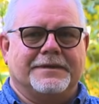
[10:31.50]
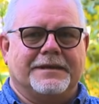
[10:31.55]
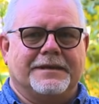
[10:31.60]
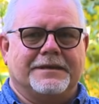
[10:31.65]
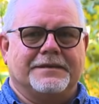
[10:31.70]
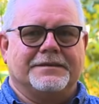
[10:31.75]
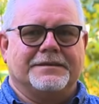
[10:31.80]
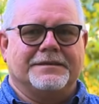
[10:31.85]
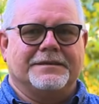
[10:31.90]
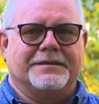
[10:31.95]

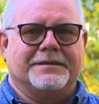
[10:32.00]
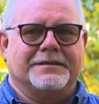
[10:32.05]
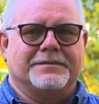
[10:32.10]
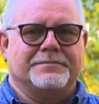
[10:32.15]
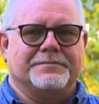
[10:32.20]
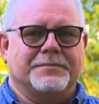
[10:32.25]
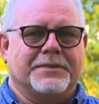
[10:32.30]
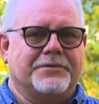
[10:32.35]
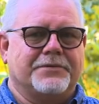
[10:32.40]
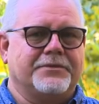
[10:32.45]
and
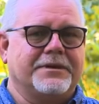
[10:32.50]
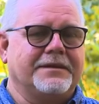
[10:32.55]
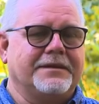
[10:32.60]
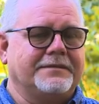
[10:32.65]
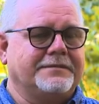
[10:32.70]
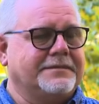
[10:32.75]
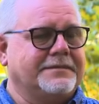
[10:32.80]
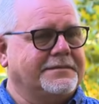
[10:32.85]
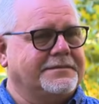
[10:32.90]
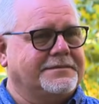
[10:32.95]
my
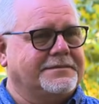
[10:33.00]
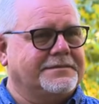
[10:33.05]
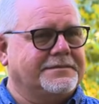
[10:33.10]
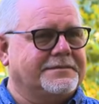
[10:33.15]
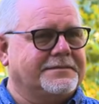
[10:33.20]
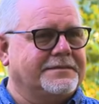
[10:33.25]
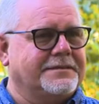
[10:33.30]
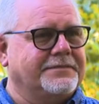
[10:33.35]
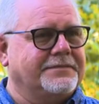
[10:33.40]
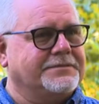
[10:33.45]

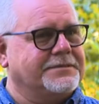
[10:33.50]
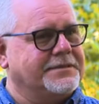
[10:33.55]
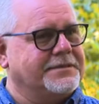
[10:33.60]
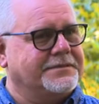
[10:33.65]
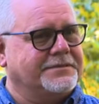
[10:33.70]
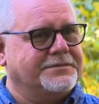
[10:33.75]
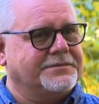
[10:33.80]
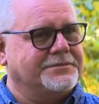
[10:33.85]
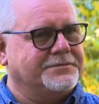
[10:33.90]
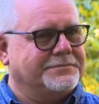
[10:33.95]
relatives lives
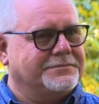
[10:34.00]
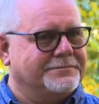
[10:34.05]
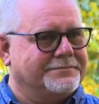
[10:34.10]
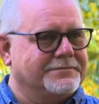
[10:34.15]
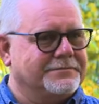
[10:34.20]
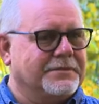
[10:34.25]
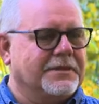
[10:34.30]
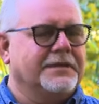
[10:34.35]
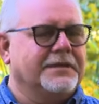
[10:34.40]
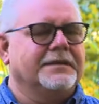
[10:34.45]
here too.
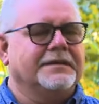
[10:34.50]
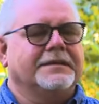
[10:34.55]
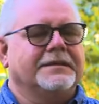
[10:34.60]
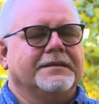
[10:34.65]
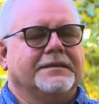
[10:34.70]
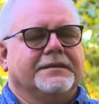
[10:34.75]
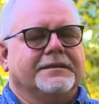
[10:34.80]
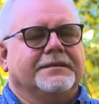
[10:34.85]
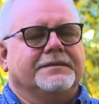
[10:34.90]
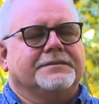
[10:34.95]

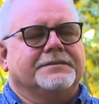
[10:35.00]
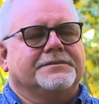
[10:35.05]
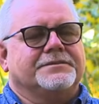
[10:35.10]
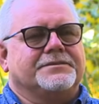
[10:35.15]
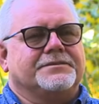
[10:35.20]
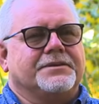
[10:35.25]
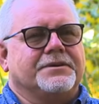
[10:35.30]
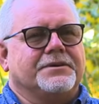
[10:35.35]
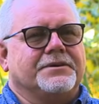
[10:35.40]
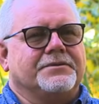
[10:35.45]

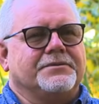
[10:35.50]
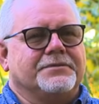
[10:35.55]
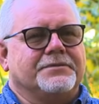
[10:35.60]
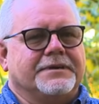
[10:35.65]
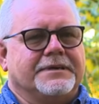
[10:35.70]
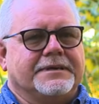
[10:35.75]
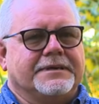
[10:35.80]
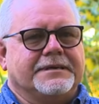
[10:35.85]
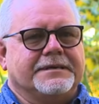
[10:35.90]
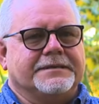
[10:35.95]

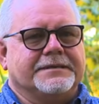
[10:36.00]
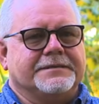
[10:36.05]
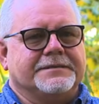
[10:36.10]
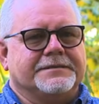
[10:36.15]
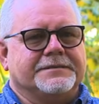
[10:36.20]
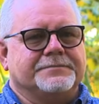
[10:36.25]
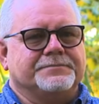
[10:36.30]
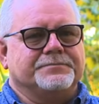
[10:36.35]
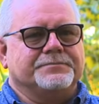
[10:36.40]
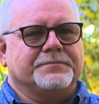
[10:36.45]

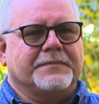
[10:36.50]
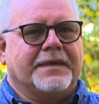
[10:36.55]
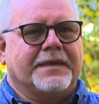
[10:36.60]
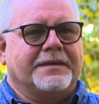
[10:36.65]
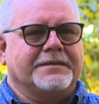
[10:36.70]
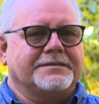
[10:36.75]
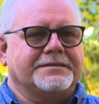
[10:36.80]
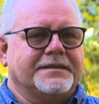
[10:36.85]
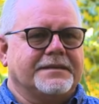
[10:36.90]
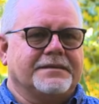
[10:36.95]
So
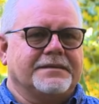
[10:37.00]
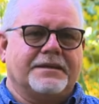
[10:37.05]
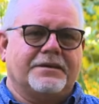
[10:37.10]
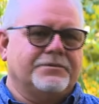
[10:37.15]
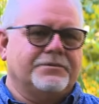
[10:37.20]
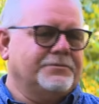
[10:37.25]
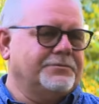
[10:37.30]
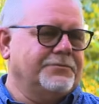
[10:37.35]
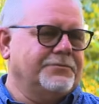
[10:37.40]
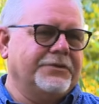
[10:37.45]
I said,
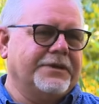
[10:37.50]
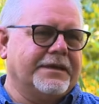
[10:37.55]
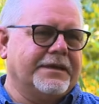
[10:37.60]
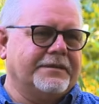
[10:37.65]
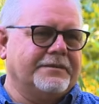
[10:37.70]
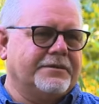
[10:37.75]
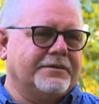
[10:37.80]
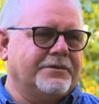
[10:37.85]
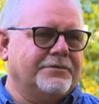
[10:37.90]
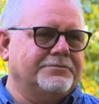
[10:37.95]
no, we
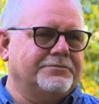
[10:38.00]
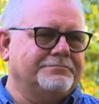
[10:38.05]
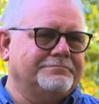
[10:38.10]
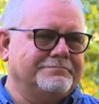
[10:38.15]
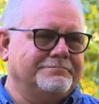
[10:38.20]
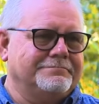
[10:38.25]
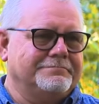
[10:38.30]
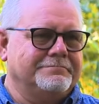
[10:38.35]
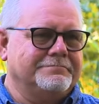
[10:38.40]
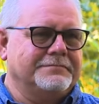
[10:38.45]
can't go.
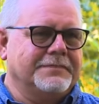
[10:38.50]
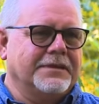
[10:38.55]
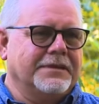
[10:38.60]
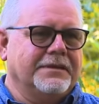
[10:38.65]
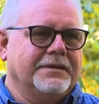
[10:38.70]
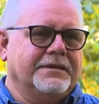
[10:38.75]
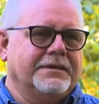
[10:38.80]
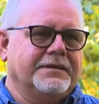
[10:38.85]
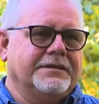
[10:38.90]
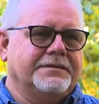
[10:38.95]

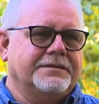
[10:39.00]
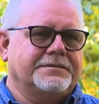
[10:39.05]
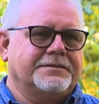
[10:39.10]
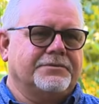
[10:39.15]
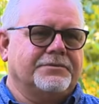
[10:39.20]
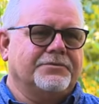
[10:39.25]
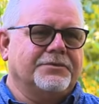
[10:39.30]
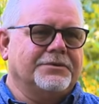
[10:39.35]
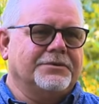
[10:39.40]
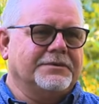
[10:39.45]
It's
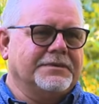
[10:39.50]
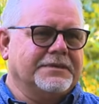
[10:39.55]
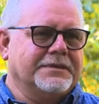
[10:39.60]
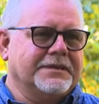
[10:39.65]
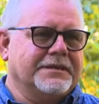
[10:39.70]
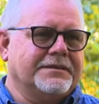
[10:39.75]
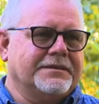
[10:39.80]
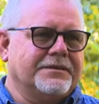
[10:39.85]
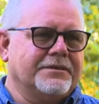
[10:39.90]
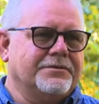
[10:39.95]
a war
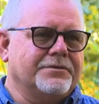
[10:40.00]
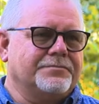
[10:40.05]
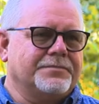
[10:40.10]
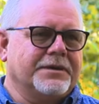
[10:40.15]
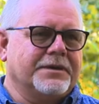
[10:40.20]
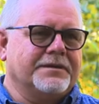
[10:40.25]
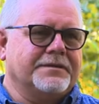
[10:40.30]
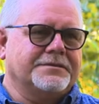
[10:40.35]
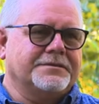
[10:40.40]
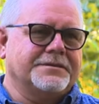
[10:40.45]
in
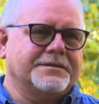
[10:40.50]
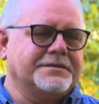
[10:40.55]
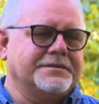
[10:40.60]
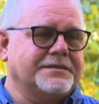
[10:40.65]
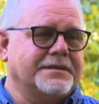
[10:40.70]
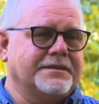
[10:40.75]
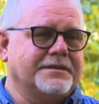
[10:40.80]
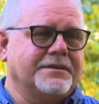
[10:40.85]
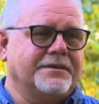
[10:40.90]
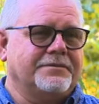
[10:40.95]
Ethiopia. And she
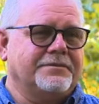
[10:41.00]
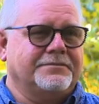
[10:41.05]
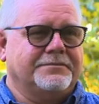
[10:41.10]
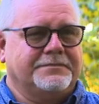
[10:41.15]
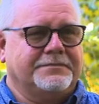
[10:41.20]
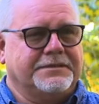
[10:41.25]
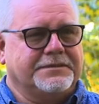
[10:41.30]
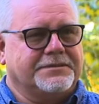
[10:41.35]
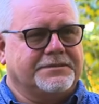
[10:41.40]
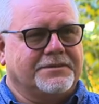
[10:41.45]
said, no,
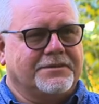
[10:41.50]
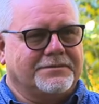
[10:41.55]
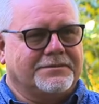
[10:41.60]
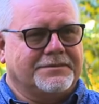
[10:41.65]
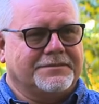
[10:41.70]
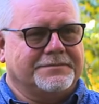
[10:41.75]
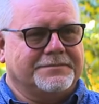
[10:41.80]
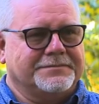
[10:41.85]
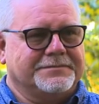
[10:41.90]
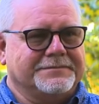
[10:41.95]
it's
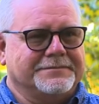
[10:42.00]
not.